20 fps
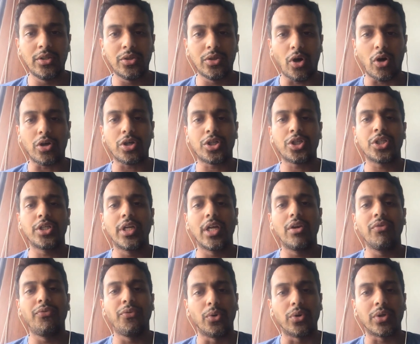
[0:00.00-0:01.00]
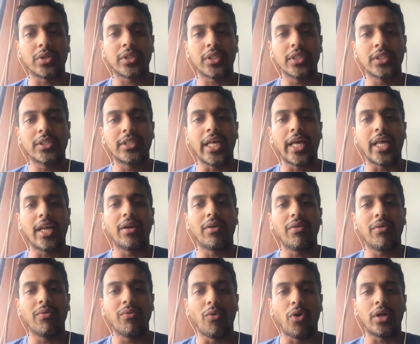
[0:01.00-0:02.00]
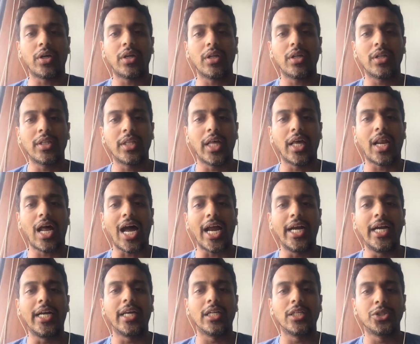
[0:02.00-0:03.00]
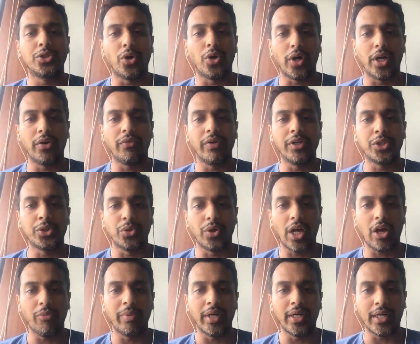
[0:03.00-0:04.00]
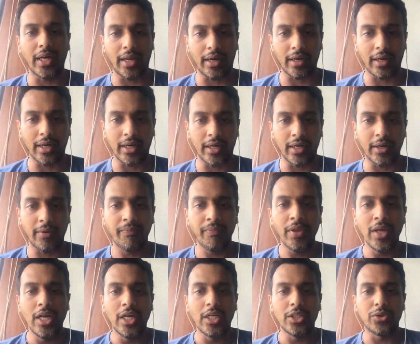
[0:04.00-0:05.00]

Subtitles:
torsional forces than what their ideal joint which should have been targeted. So